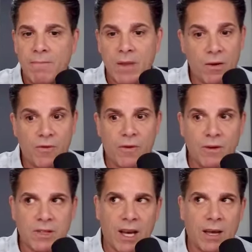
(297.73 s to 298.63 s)

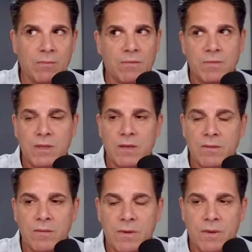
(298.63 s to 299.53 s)
full-time
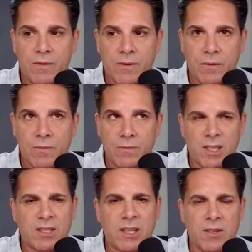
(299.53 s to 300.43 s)
for
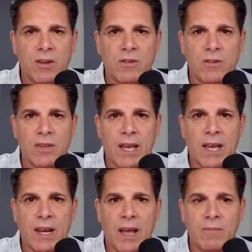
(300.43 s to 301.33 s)
16 years,
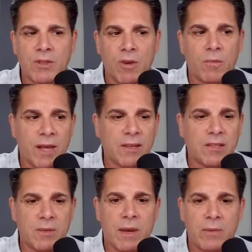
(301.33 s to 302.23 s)
and I'm so blessed
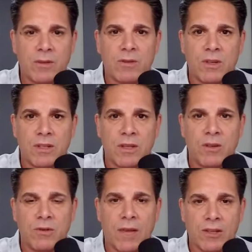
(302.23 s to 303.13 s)
to be able to continue to
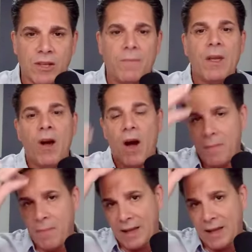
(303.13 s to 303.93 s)
do that. So, all right, back